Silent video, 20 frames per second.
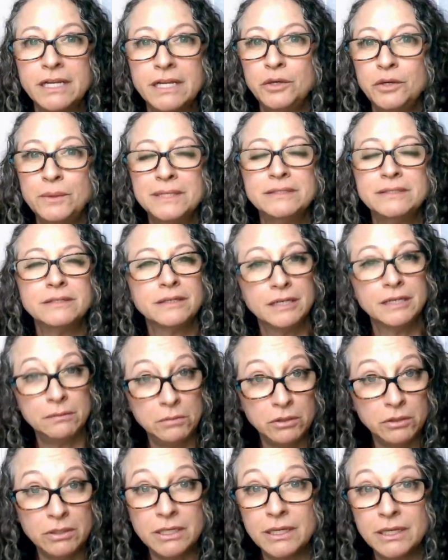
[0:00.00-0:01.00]
You went to
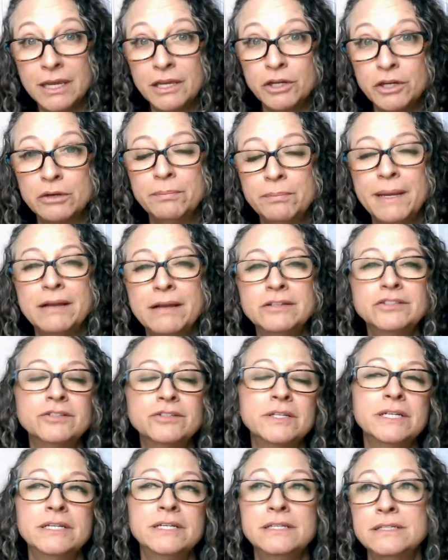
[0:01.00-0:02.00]
communicate your
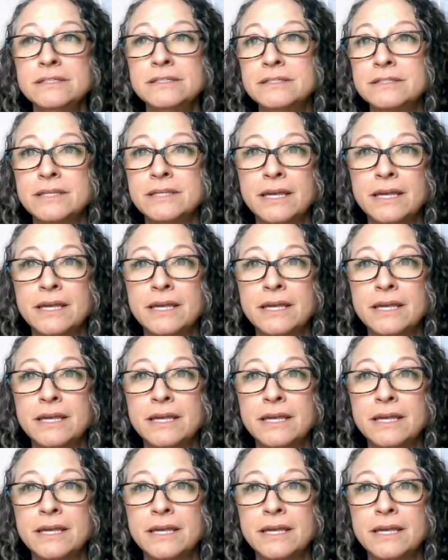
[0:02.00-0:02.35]
boundaries